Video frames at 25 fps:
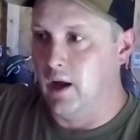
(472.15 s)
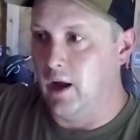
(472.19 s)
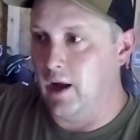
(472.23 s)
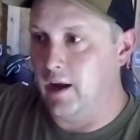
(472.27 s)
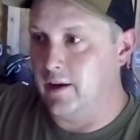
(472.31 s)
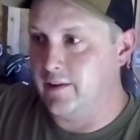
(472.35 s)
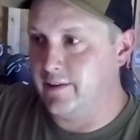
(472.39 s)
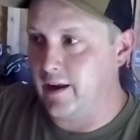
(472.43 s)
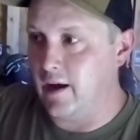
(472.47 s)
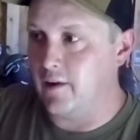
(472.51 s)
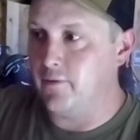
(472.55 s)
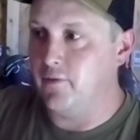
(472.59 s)

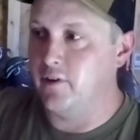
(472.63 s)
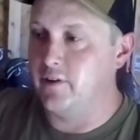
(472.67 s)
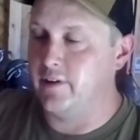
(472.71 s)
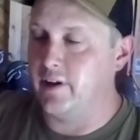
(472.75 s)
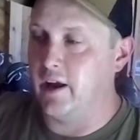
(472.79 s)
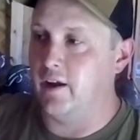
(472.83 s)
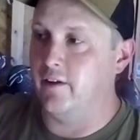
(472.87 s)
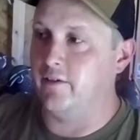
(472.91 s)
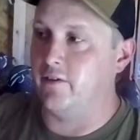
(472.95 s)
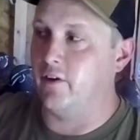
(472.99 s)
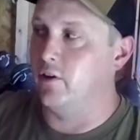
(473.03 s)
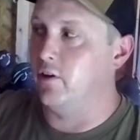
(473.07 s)
it definitely
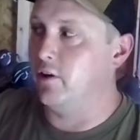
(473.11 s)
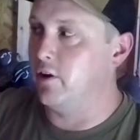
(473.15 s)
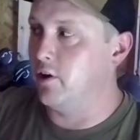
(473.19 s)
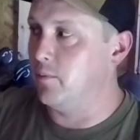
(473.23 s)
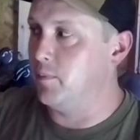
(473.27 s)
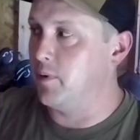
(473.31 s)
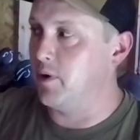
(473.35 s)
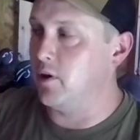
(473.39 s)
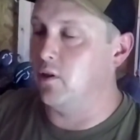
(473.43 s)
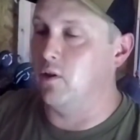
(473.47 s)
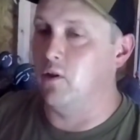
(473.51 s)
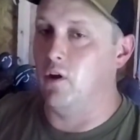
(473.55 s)
takes a little
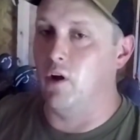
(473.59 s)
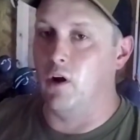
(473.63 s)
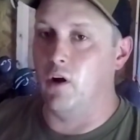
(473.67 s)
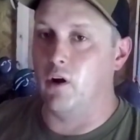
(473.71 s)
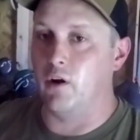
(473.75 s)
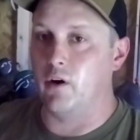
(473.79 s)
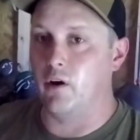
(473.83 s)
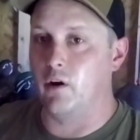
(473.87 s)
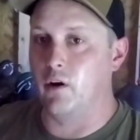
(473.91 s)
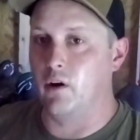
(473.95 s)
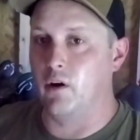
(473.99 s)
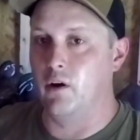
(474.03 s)
bit
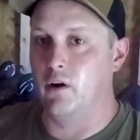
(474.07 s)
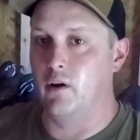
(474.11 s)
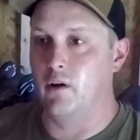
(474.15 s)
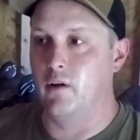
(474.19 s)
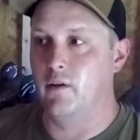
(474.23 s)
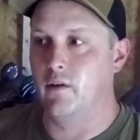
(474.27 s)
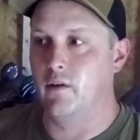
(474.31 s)
longer